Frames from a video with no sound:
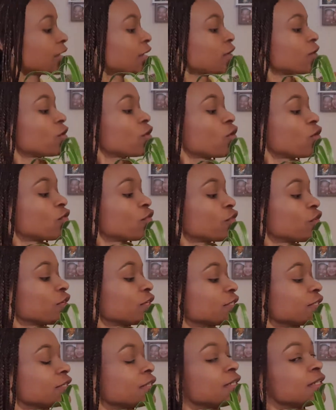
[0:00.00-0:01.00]

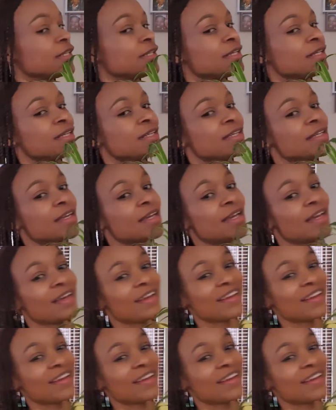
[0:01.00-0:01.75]
obviously